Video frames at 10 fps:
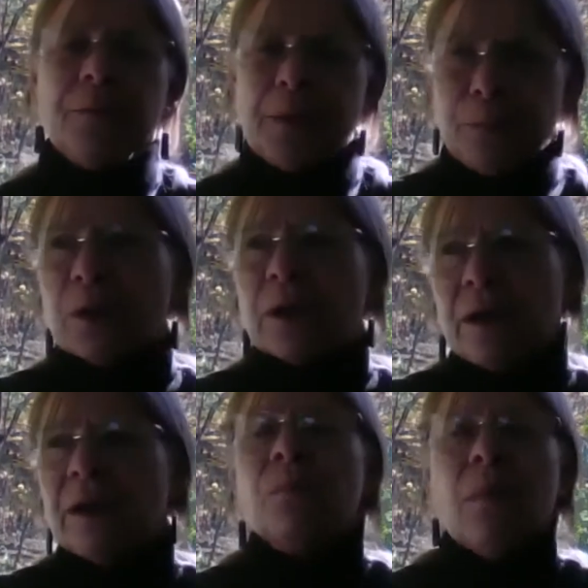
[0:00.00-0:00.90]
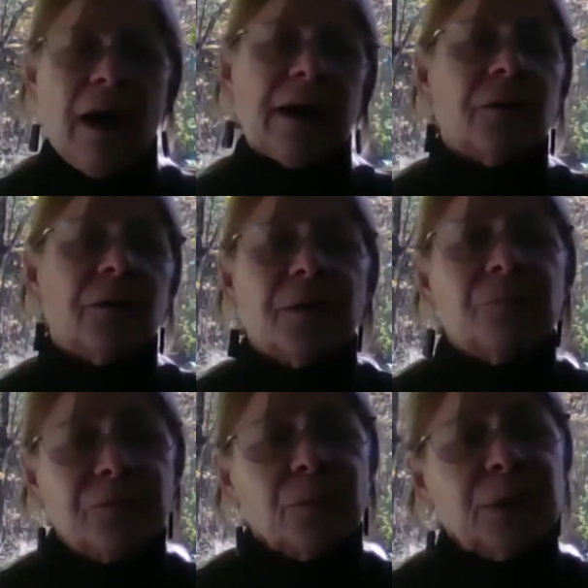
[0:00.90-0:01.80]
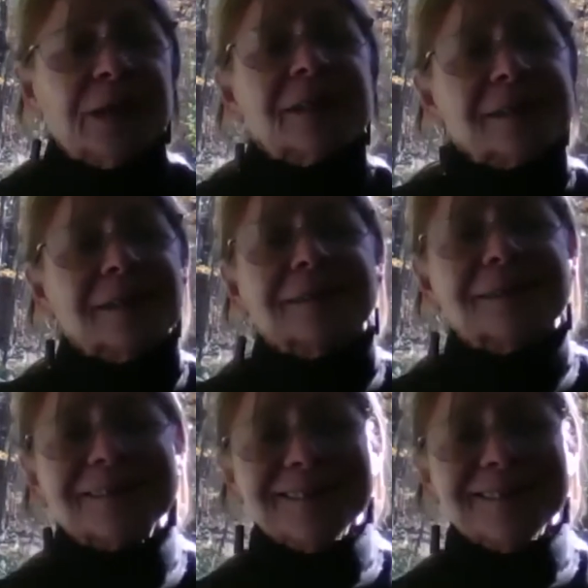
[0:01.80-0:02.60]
people can admire them from a distance.